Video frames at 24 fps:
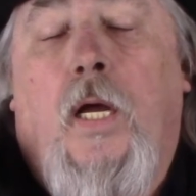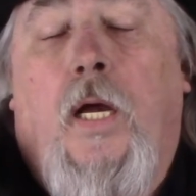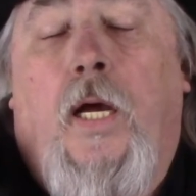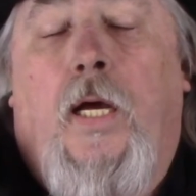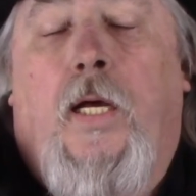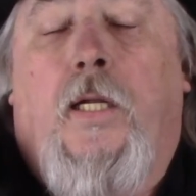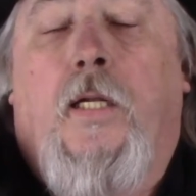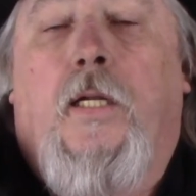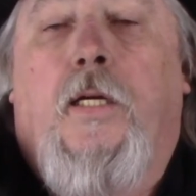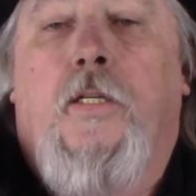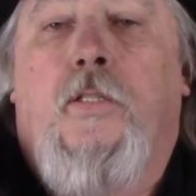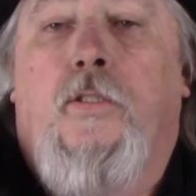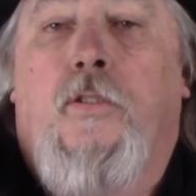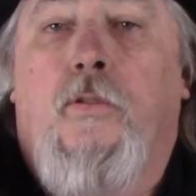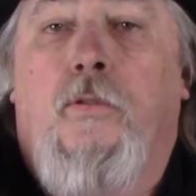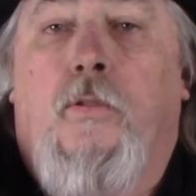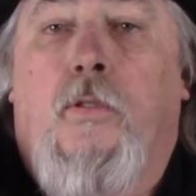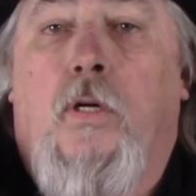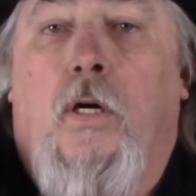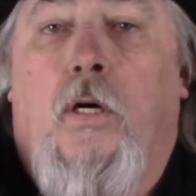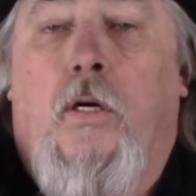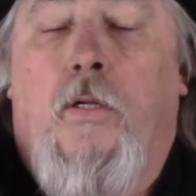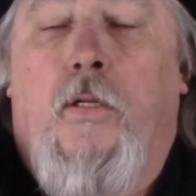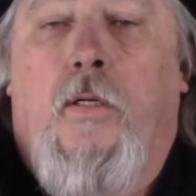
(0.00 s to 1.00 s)
and let you
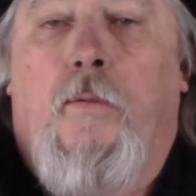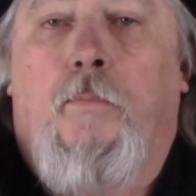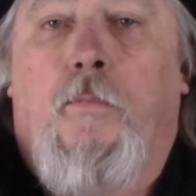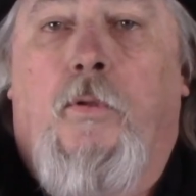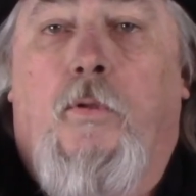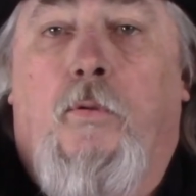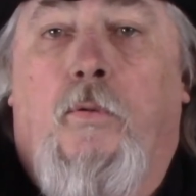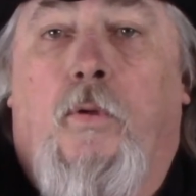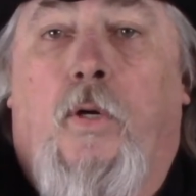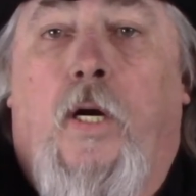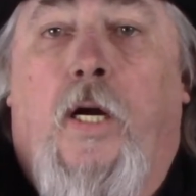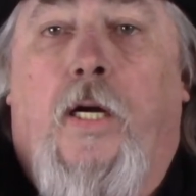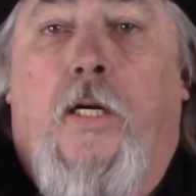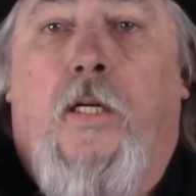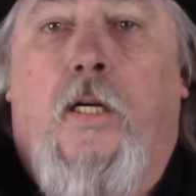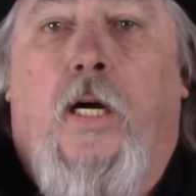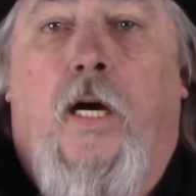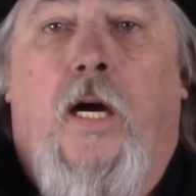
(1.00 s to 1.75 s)
call them direct.